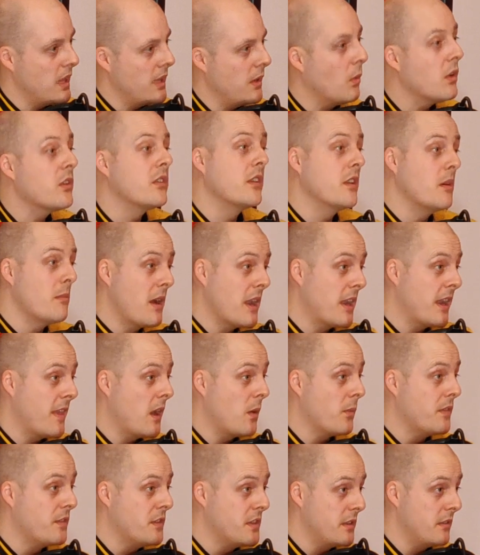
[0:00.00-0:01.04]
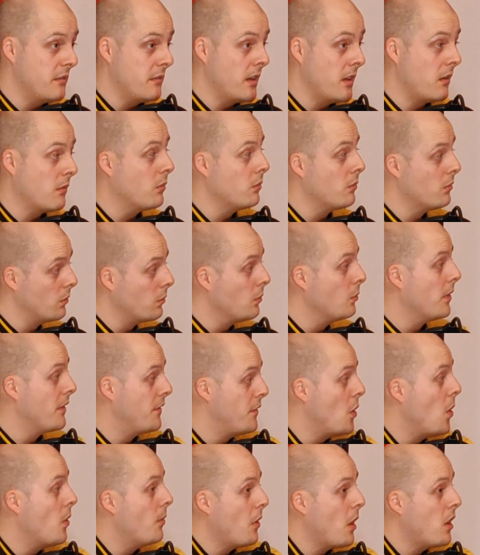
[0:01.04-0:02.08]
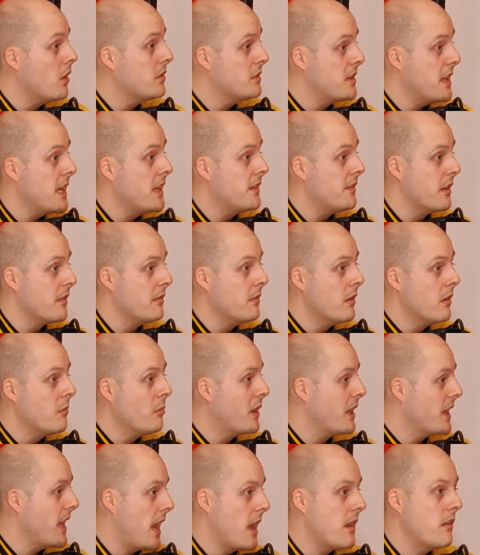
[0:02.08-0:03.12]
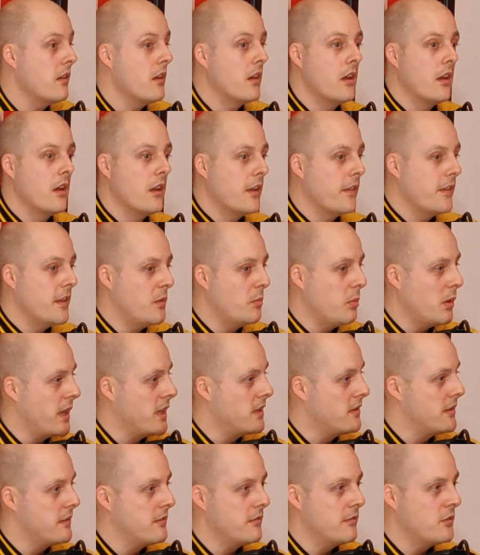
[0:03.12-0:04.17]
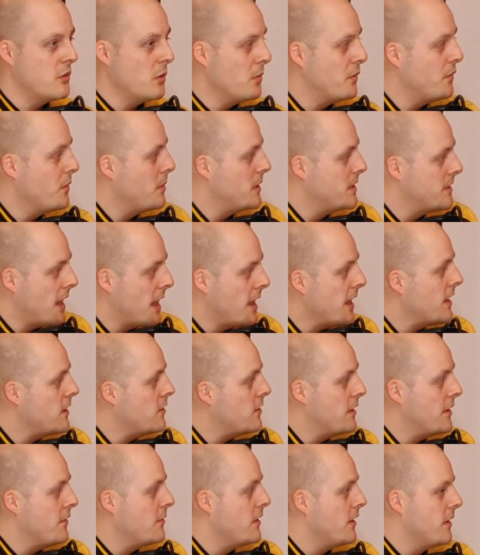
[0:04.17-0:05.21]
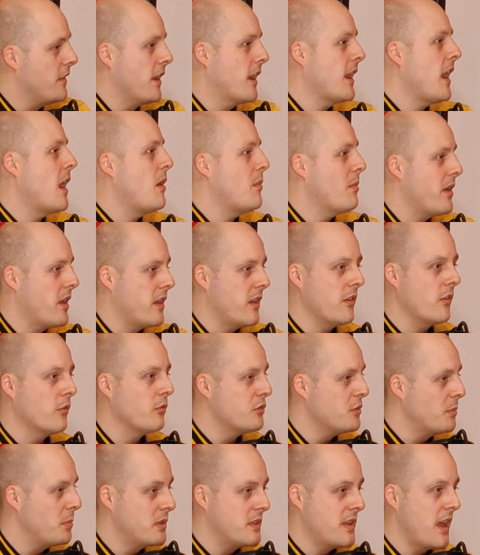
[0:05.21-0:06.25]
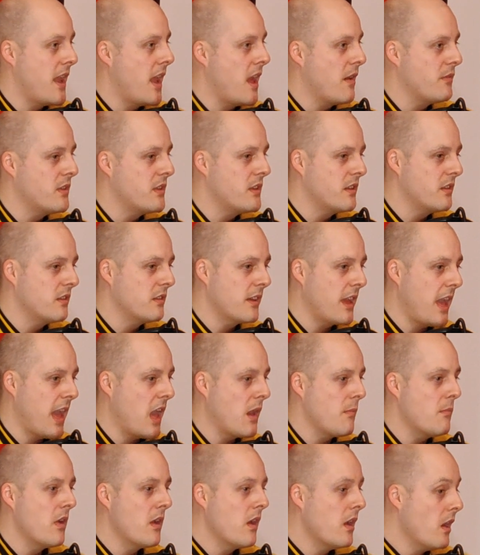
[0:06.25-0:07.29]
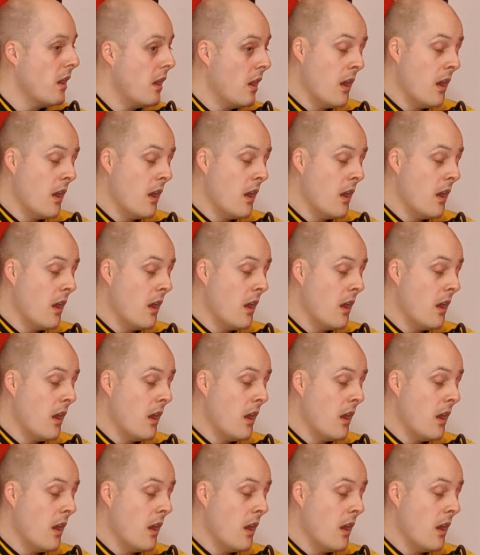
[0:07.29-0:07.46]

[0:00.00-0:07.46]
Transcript: well. It wasn't the Mane that we that was known all season, but again, these players, some of them are tired. They, they can't be hundred percent every single game.